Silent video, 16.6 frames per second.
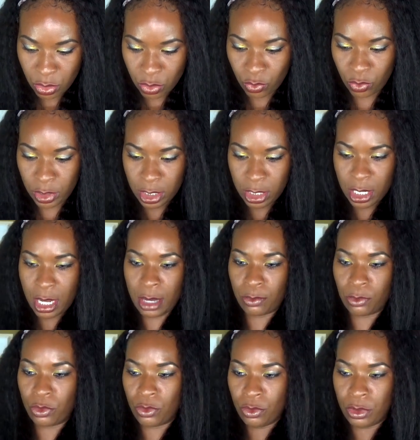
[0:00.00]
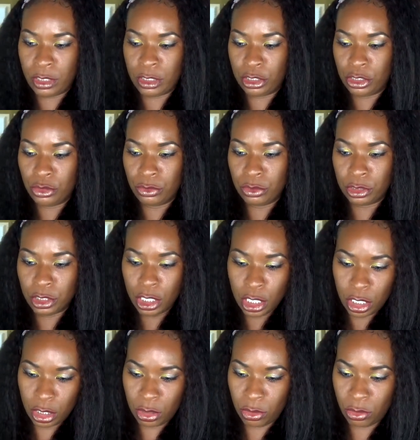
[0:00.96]
what I'm going to do.
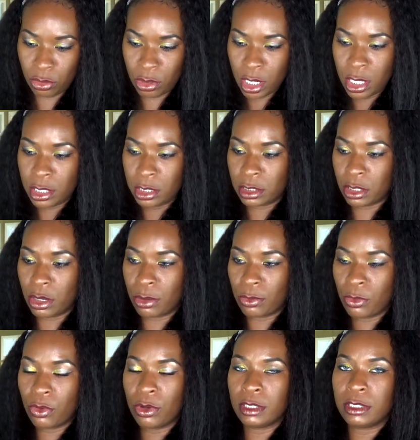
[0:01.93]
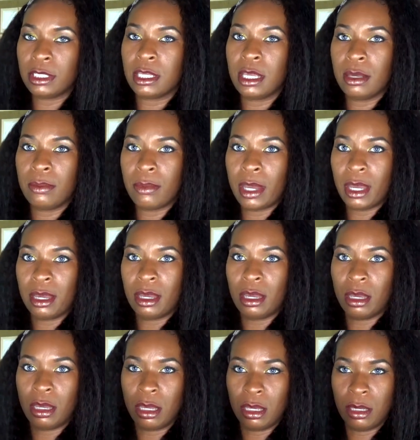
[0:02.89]
So I'm going to get
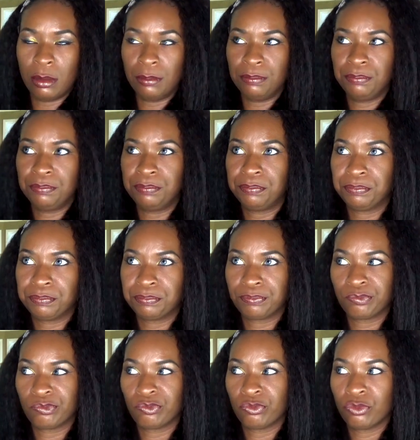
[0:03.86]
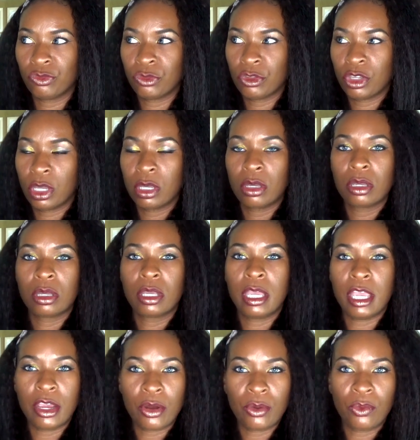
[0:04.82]
my
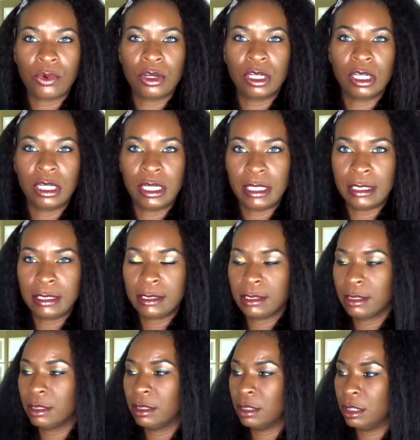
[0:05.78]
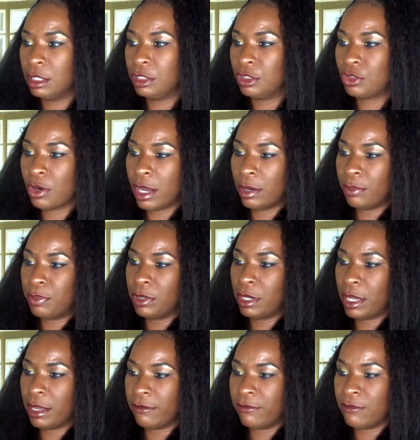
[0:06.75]
hair wand and try to put
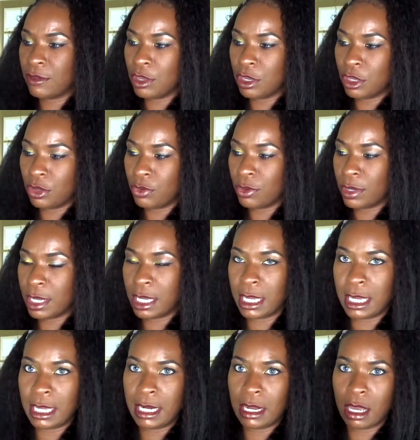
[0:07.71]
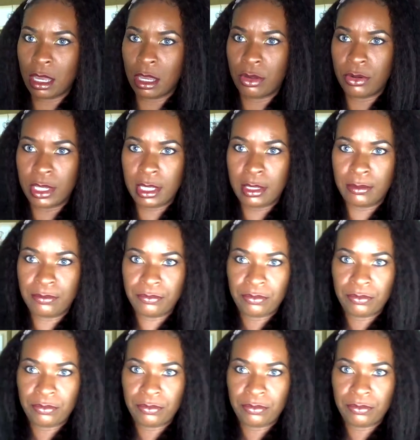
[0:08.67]
a few in on it.